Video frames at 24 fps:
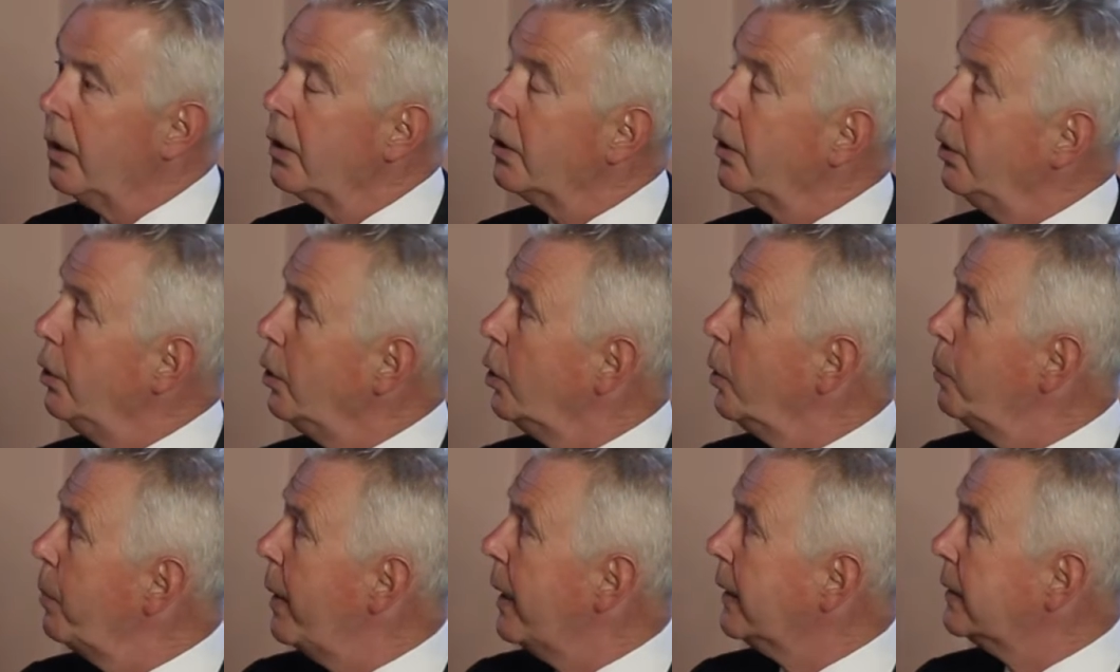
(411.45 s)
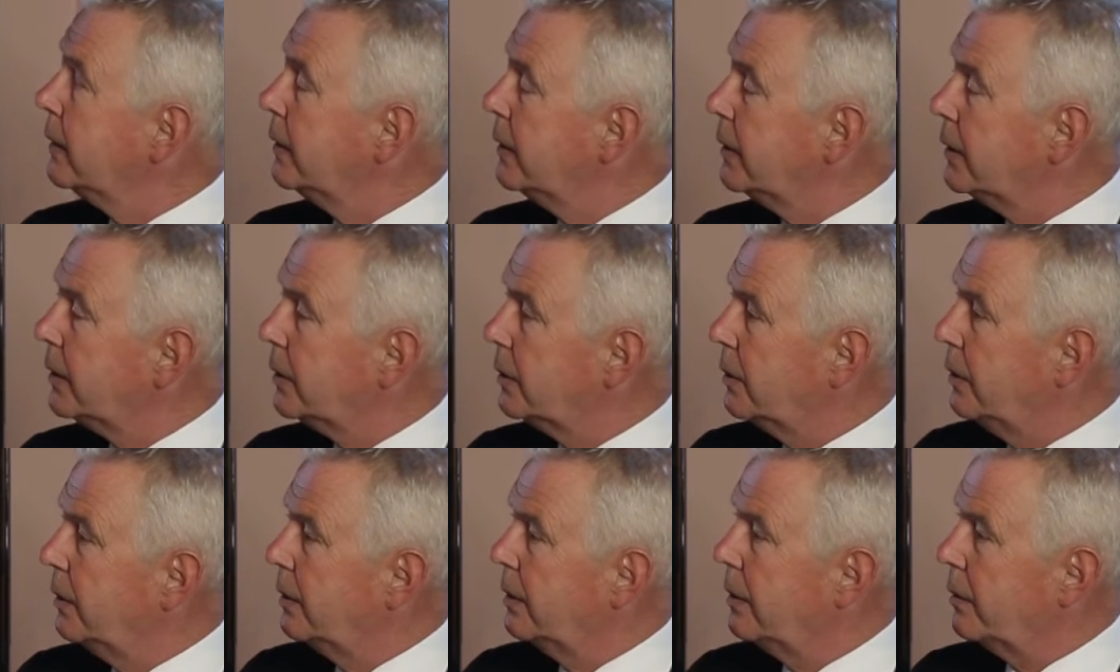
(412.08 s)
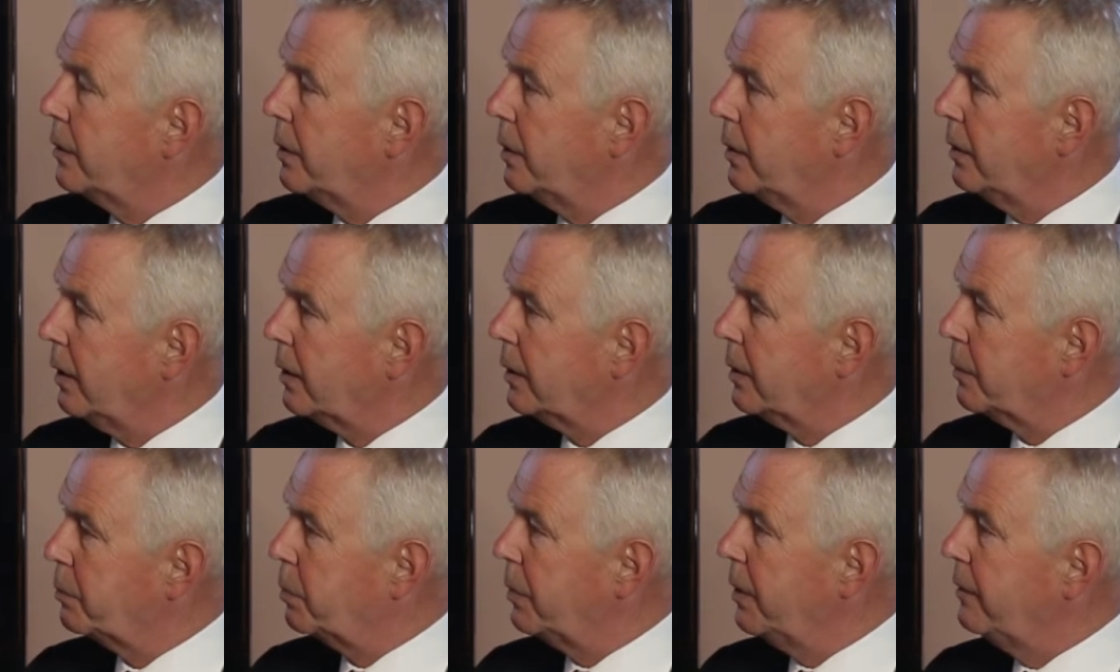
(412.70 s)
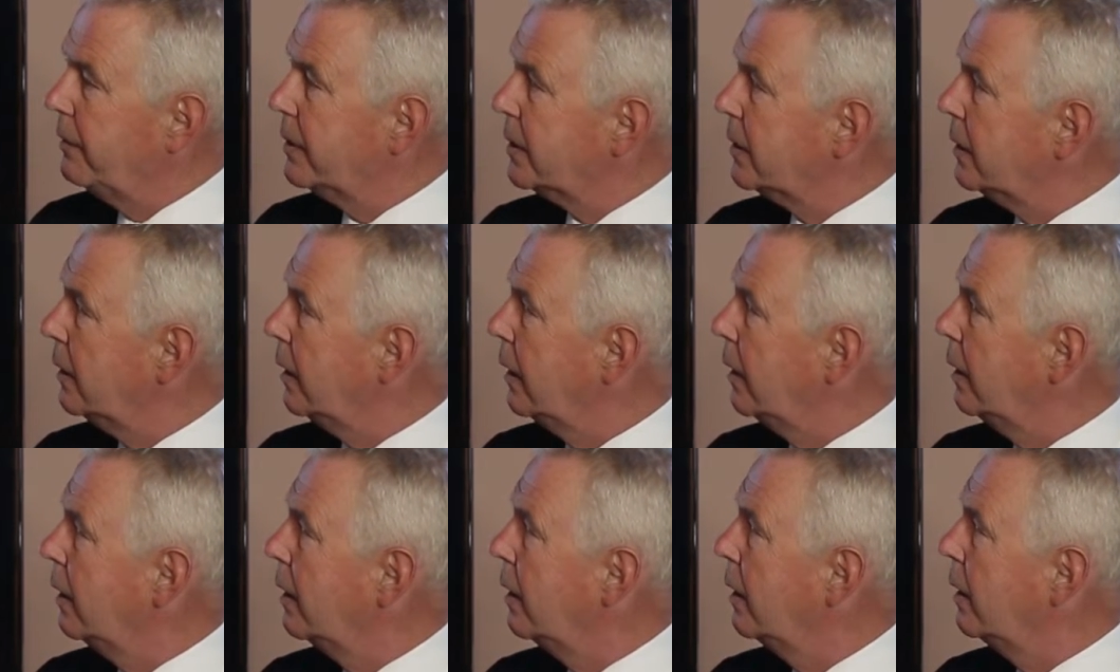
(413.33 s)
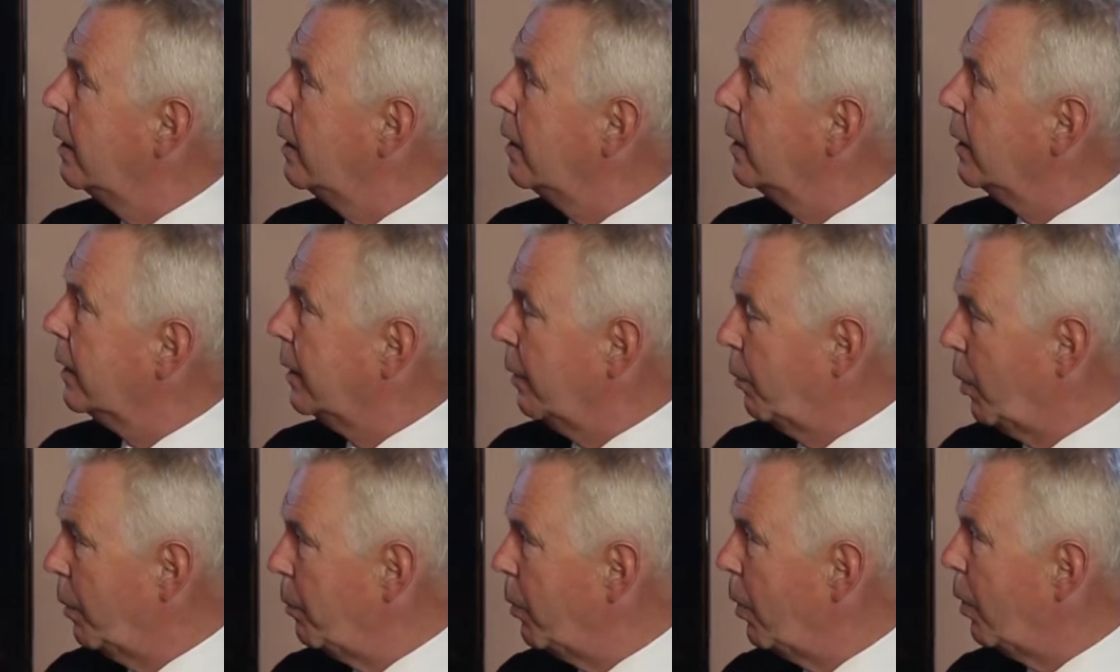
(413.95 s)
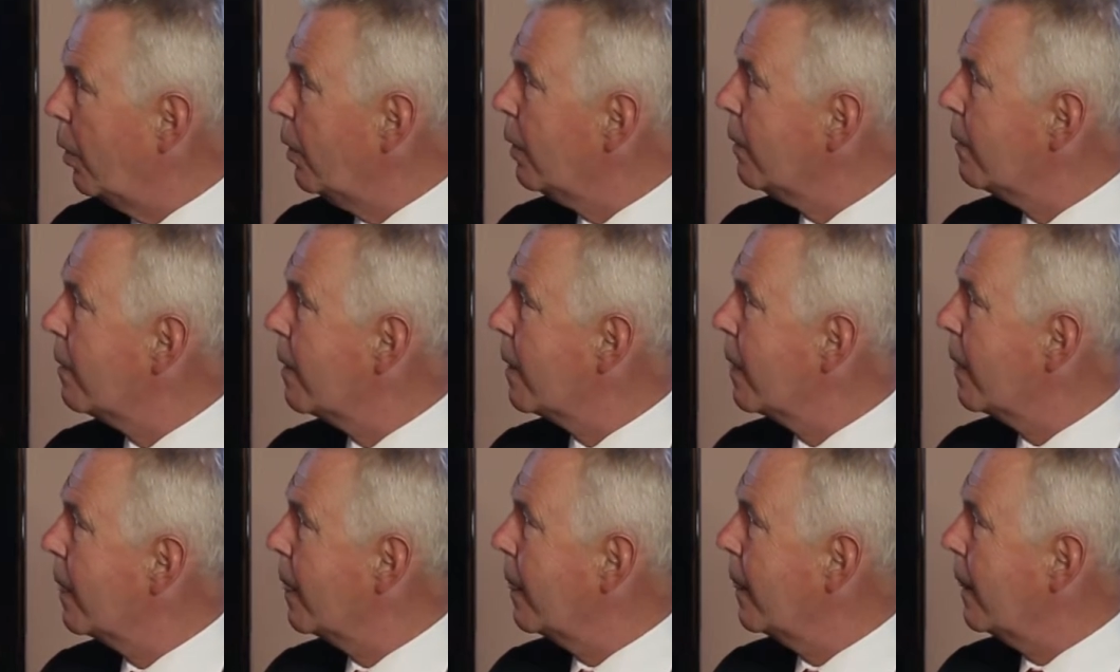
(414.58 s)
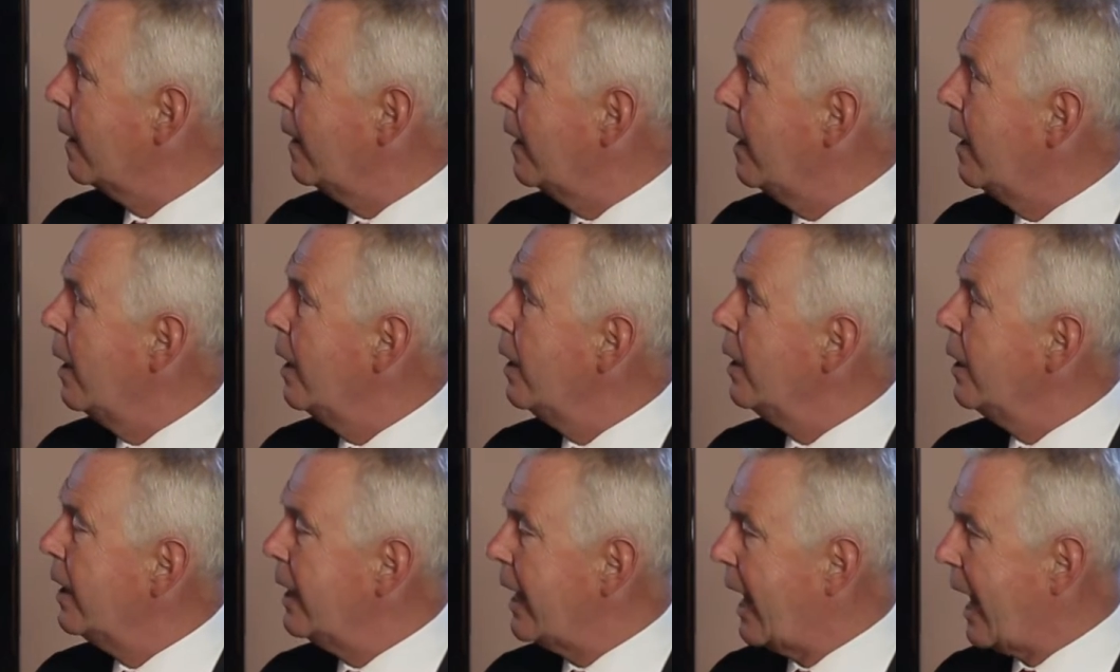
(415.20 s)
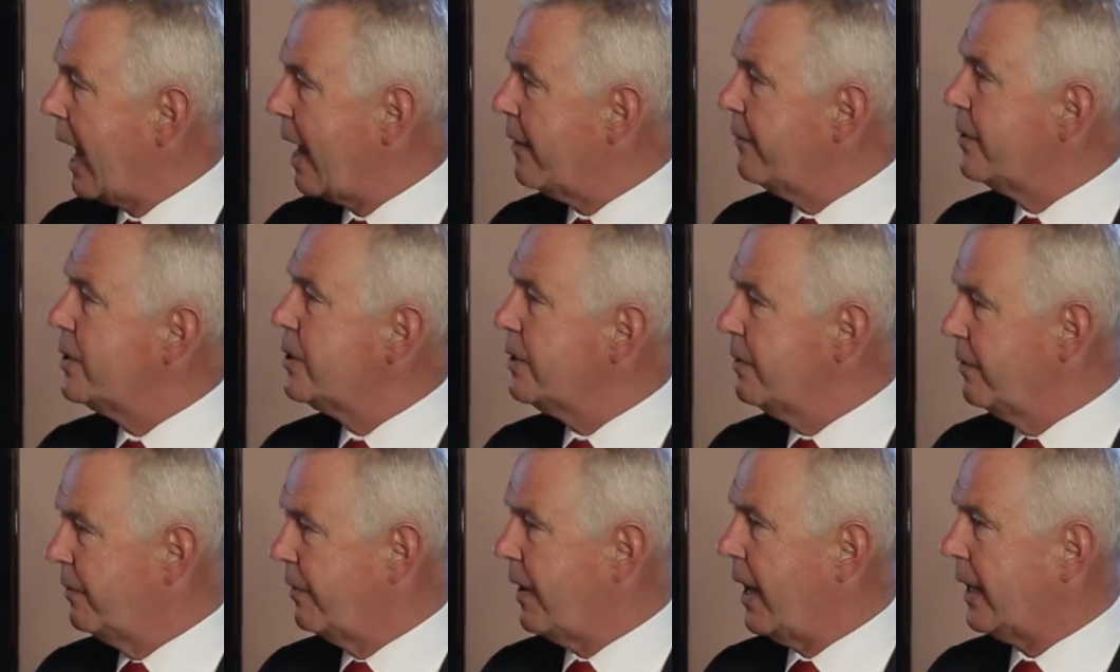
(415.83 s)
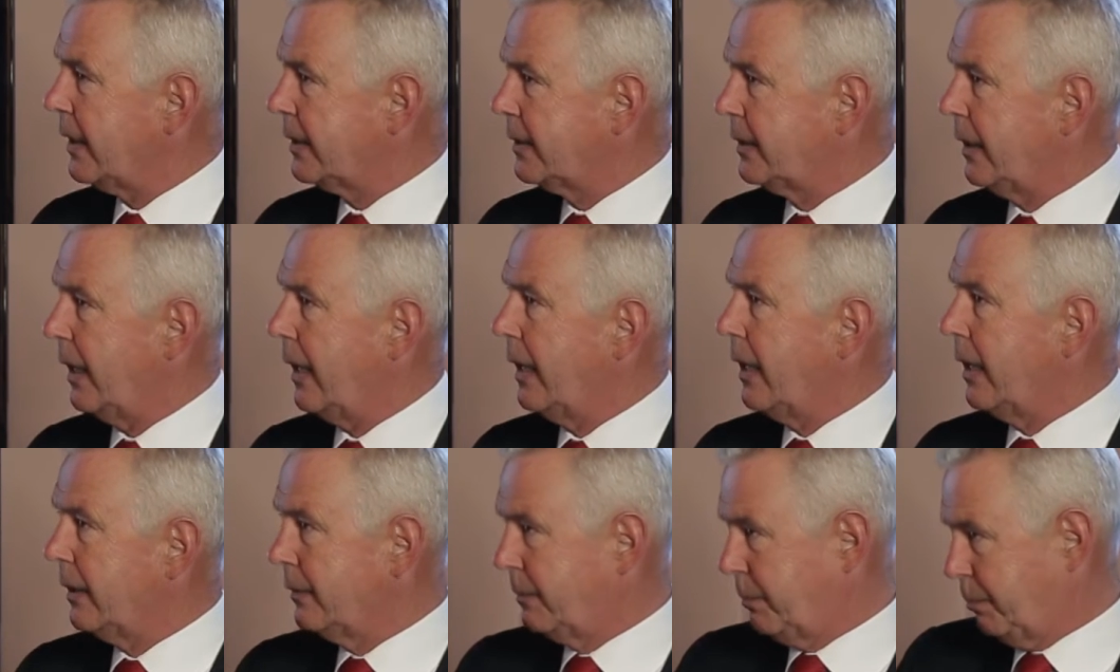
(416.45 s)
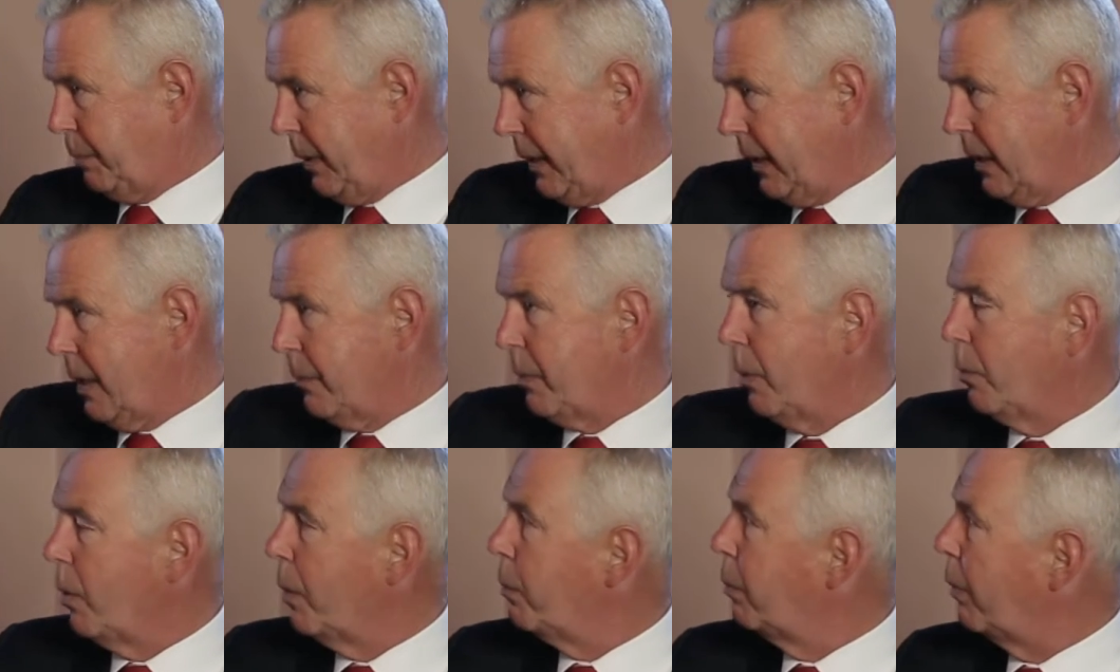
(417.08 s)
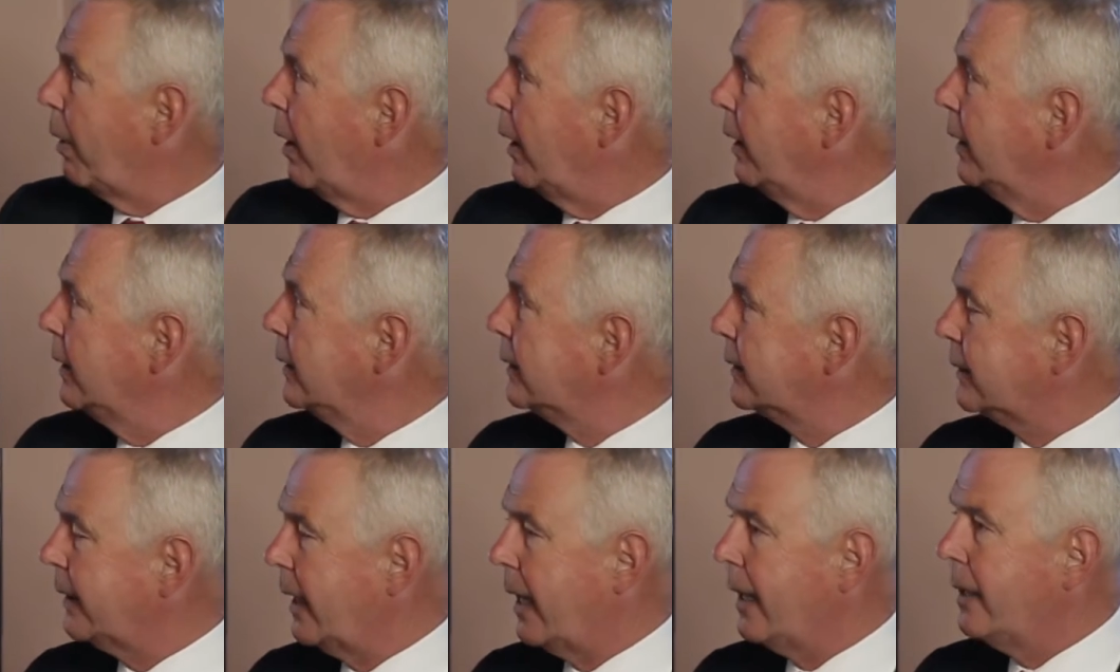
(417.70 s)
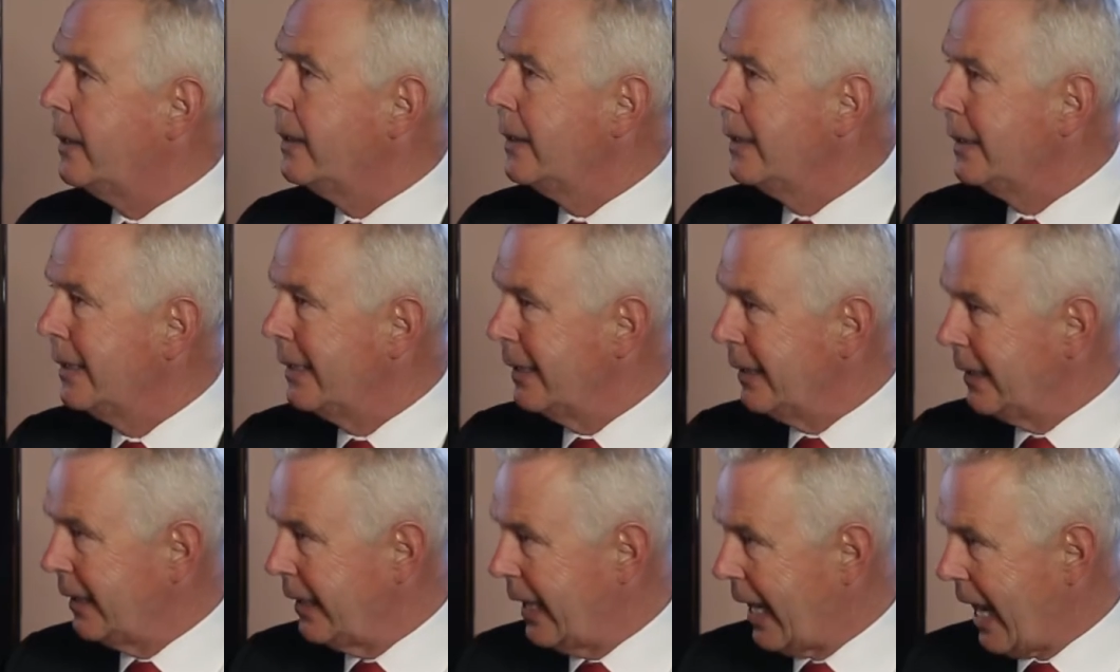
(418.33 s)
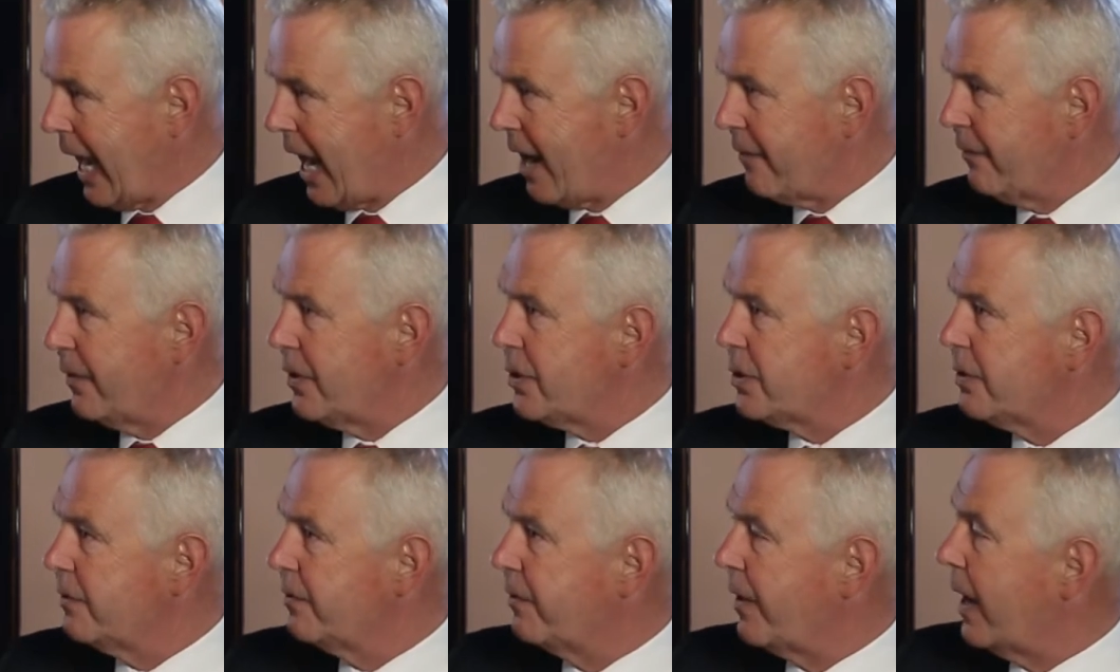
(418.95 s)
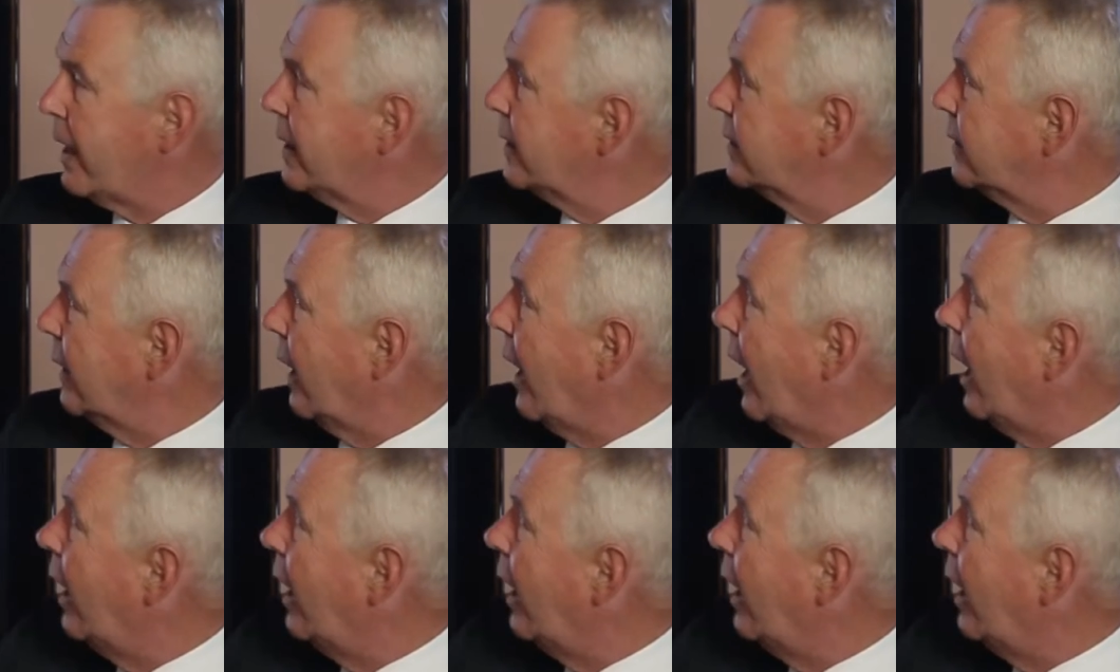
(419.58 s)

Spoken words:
Can you go back to this, not the previous slide? One more. The average investor, and I'm picking up on what Brian said, the average investor.